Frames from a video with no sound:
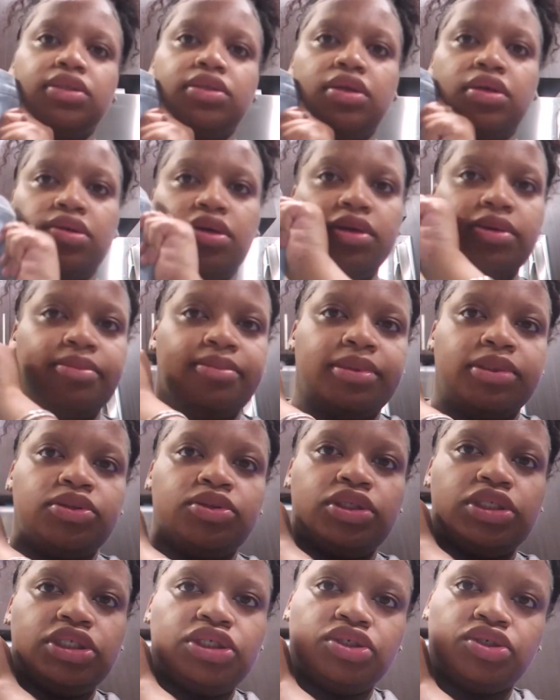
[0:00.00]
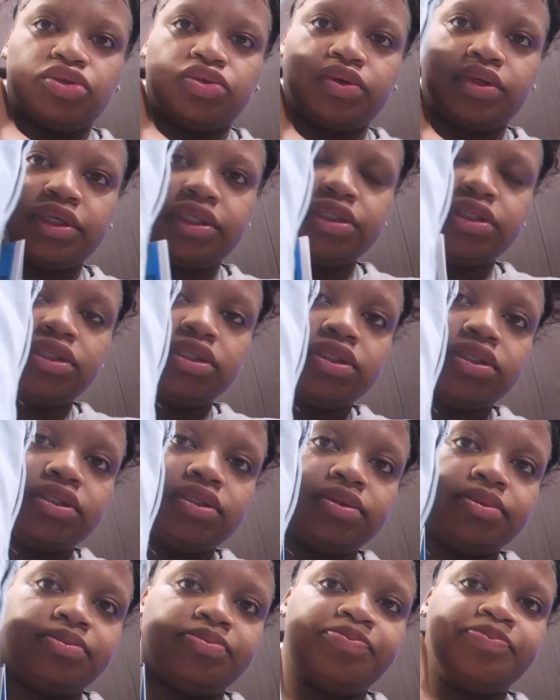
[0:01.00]
um, blue jean shorts,
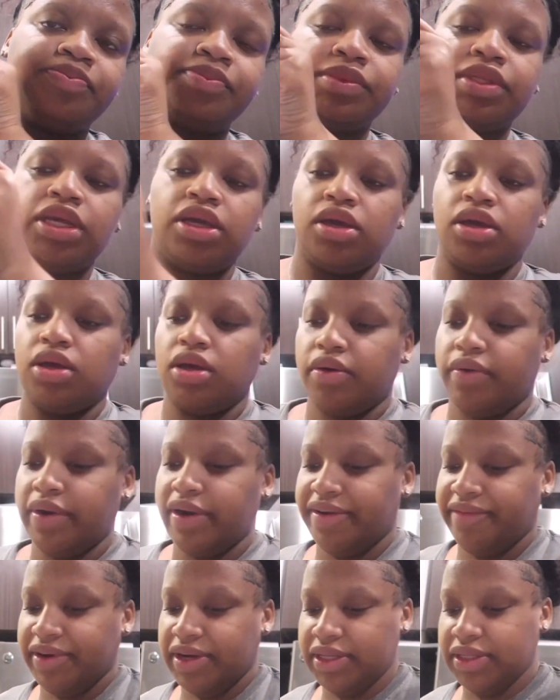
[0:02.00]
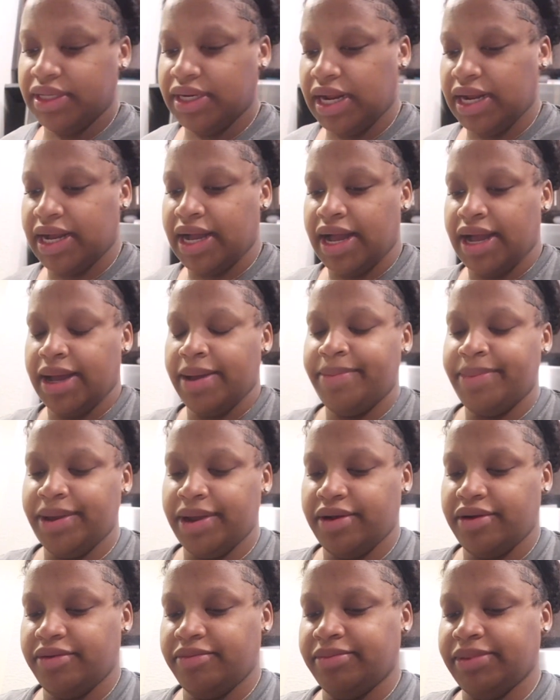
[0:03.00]
whatever, and then I got a
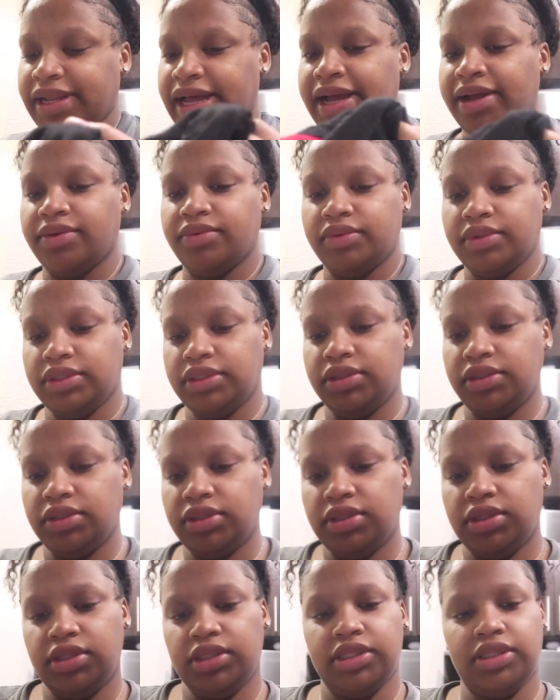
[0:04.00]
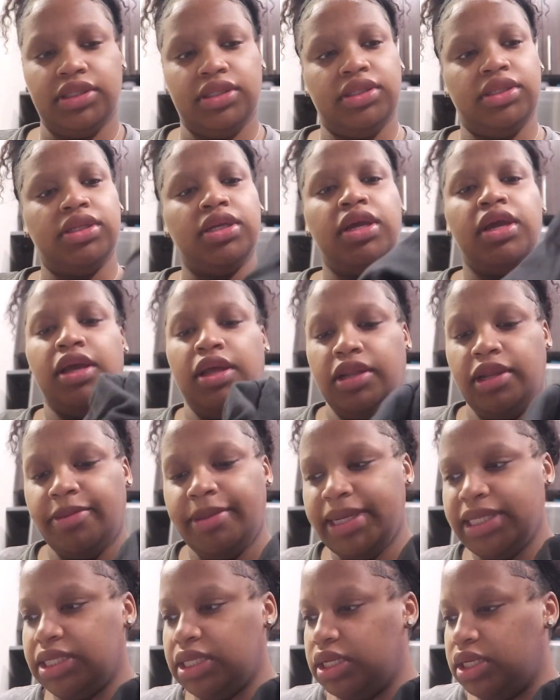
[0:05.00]
pair of black ones. They're
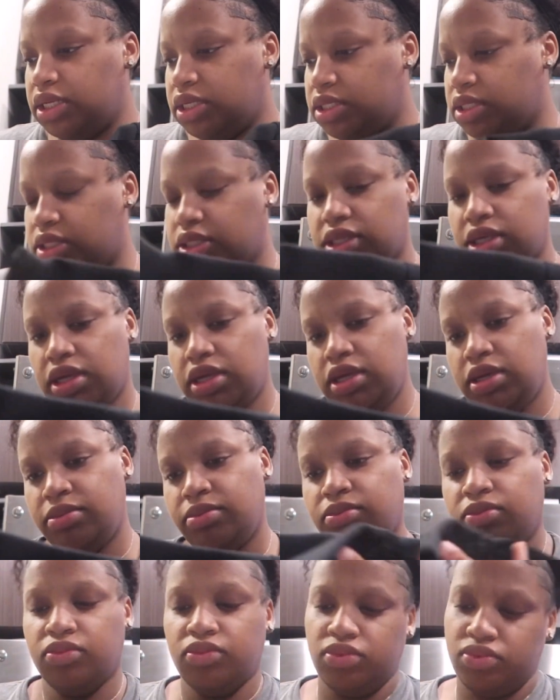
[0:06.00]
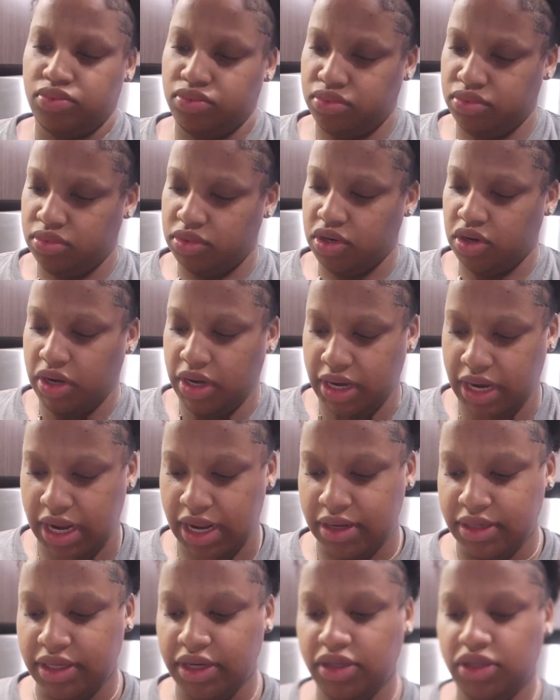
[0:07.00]
basically the same. No, they're
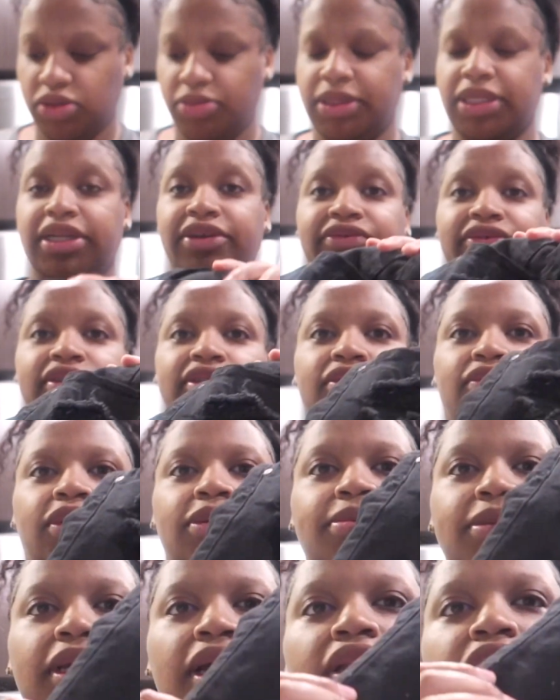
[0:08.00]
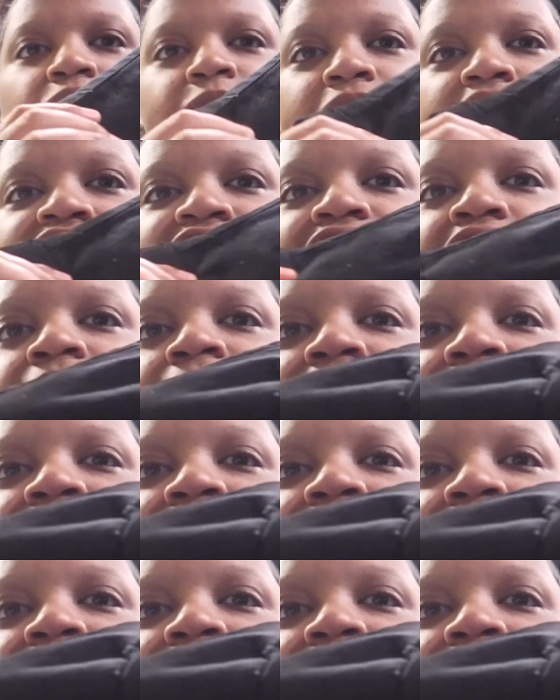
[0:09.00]
not. They're a little bit different. The rips are a little bit different,